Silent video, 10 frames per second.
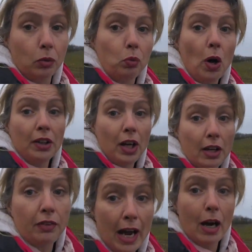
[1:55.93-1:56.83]
One
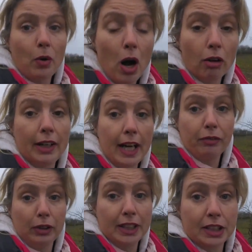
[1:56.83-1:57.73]
of how
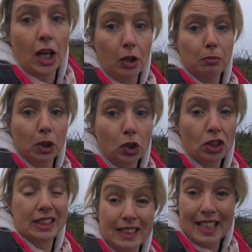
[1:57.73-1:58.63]
RAF Lindholme
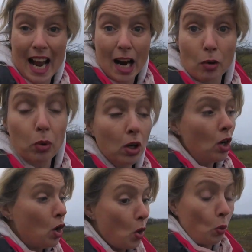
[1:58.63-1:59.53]
looks now
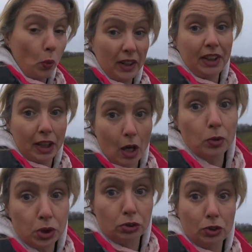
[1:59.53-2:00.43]
with the
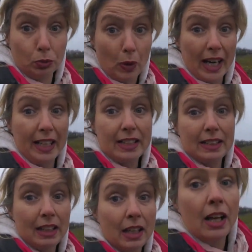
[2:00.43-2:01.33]
ghost
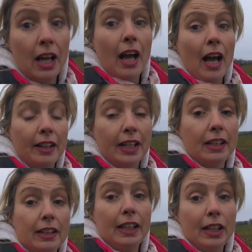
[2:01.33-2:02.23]
runways, and
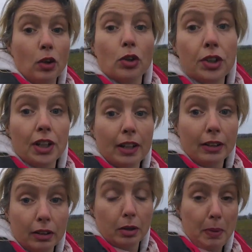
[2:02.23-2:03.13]
then the
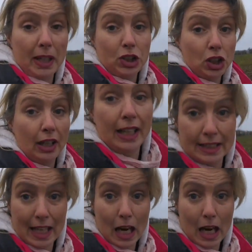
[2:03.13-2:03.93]
other picture is